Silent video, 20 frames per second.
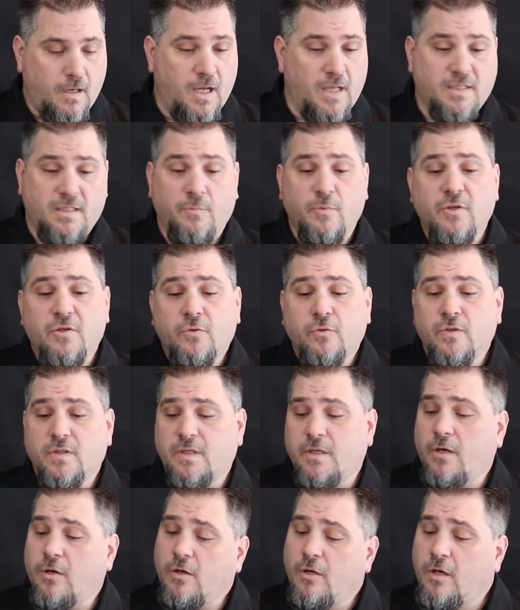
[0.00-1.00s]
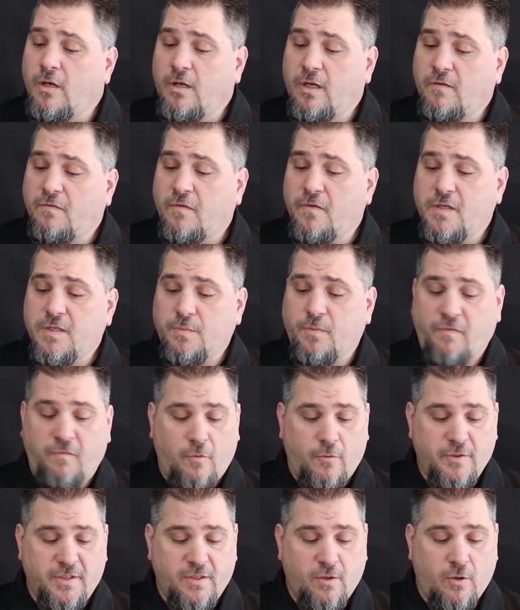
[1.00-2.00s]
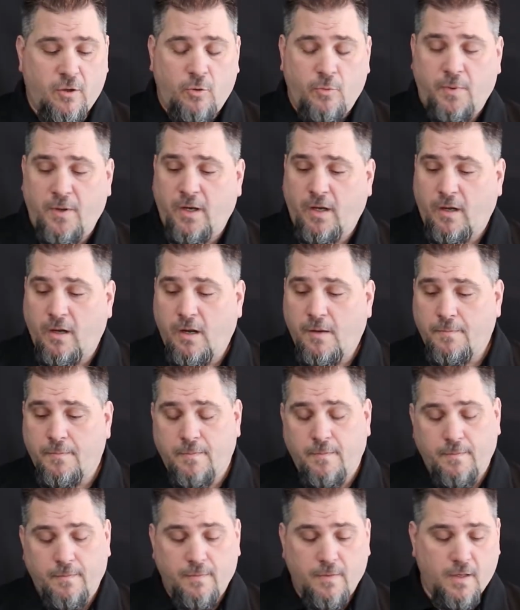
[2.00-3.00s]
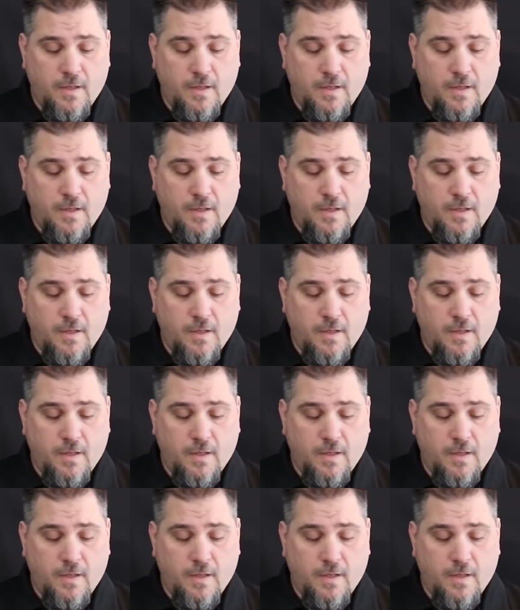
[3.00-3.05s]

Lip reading: Some of the tools that you're going to need for this before we start opening it up.